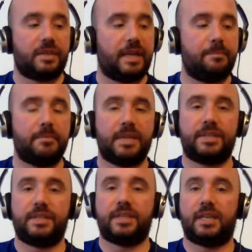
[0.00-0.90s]
it
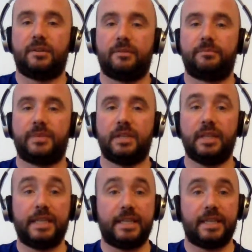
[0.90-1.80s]
misses out the
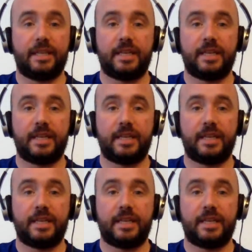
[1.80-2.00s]
lead-in.